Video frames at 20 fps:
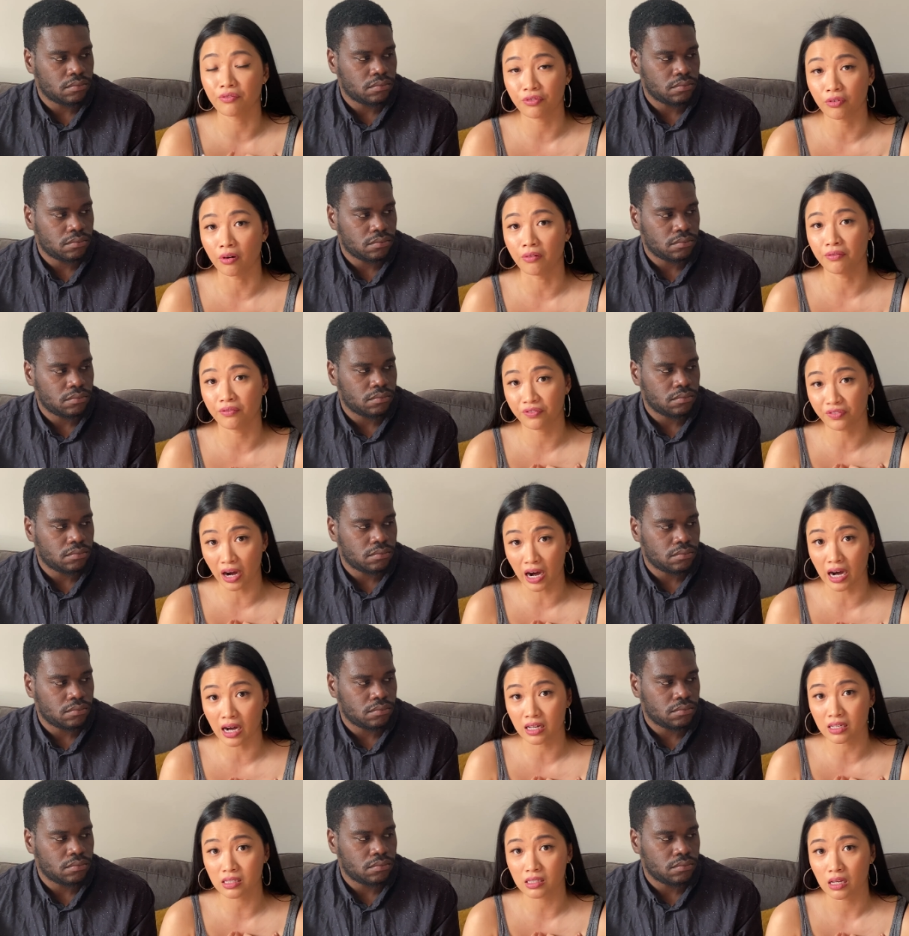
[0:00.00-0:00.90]
Speaker 1: from
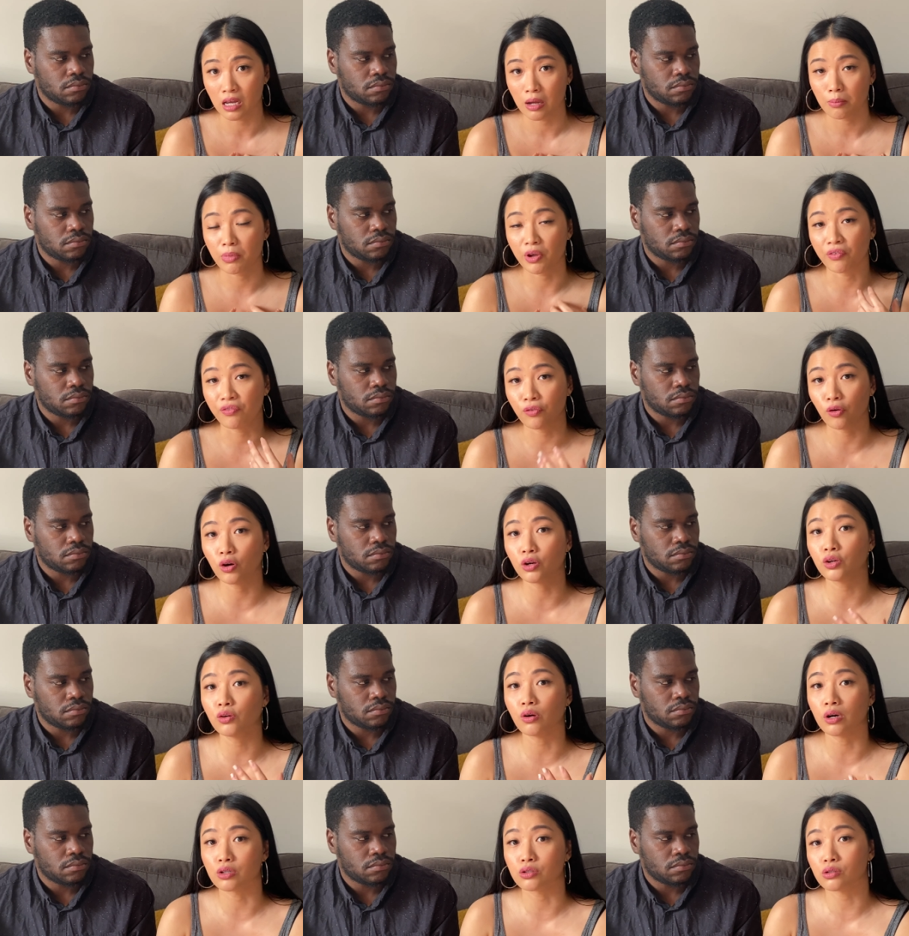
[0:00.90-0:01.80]
first before you
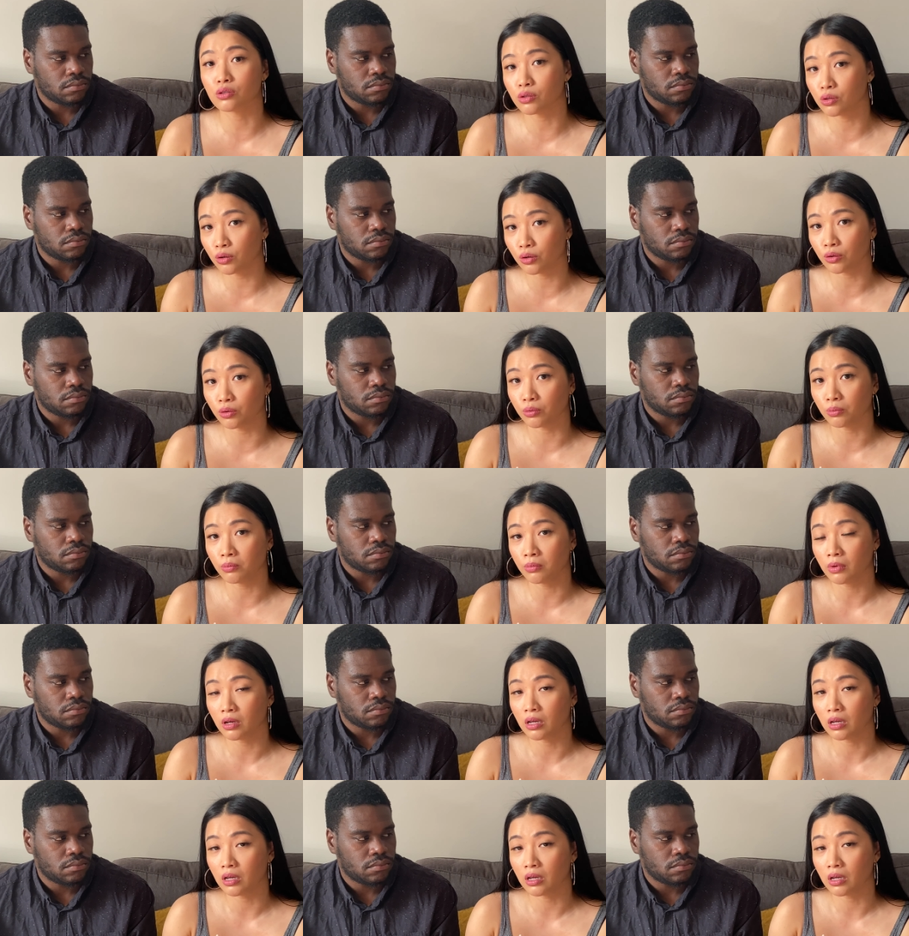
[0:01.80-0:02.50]
assume